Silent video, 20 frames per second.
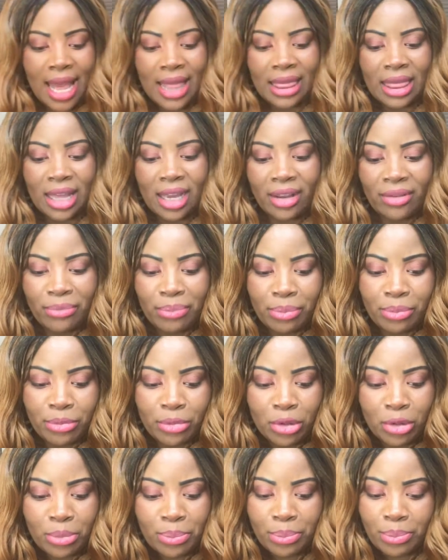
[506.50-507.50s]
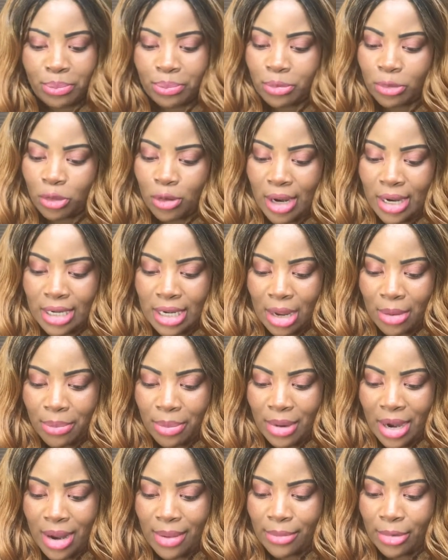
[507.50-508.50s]
I love new trying out
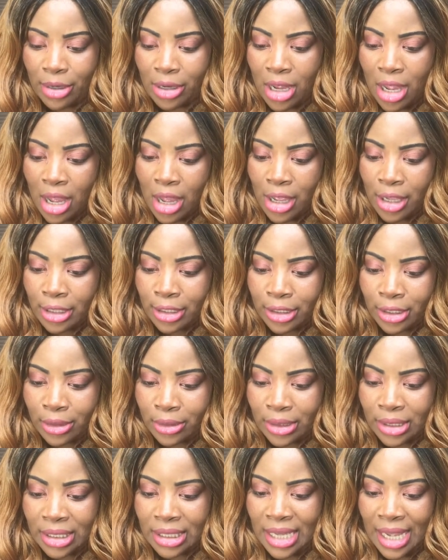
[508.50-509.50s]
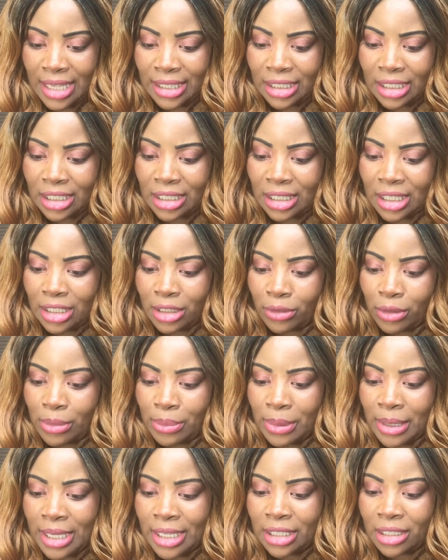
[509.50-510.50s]
primer. So yes, it says
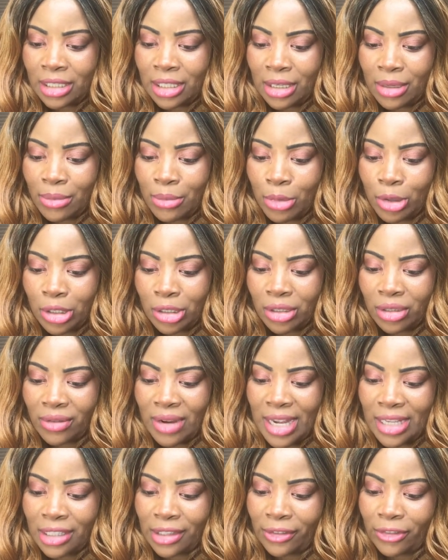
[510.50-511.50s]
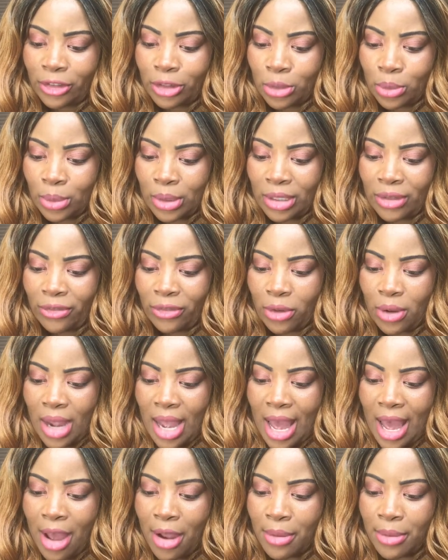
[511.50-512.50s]
replacing moisturizer for 24
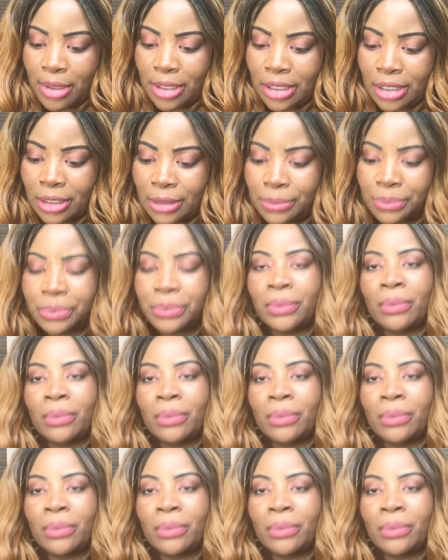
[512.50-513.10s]
hours.